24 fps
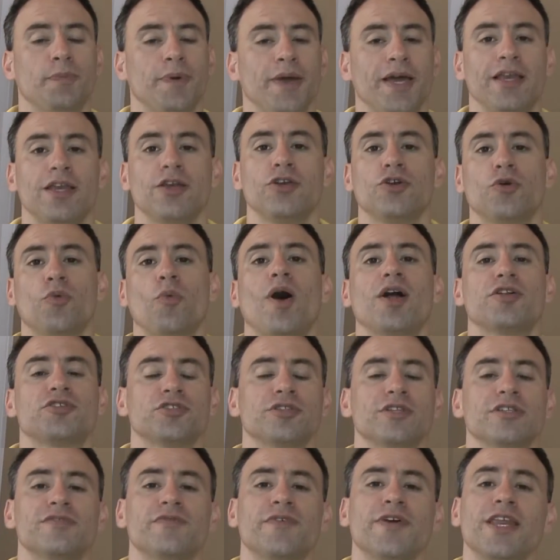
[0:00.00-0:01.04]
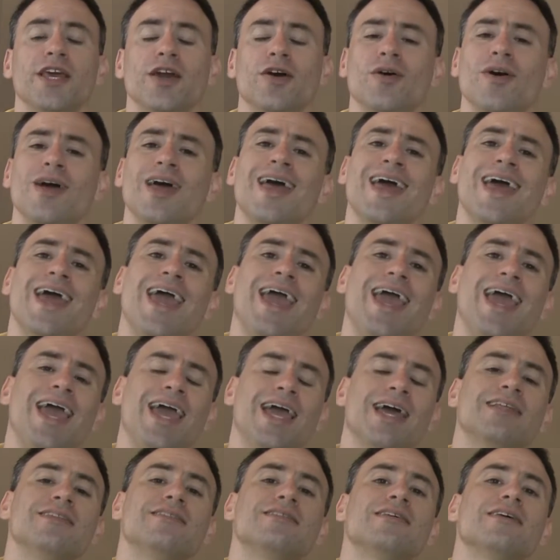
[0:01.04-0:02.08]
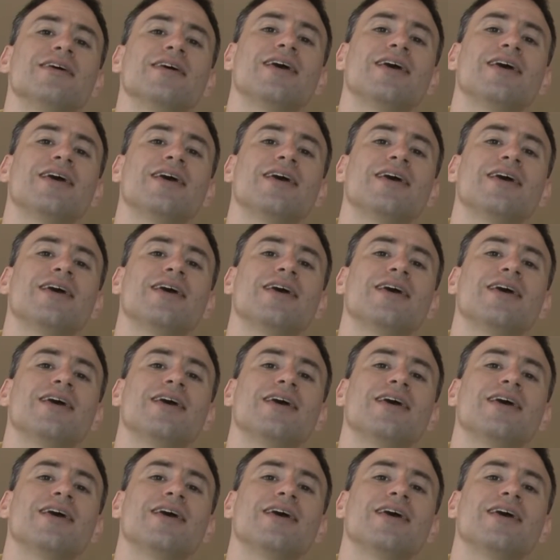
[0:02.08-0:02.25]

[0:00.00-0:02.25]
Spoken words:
pain and you're watching this video. And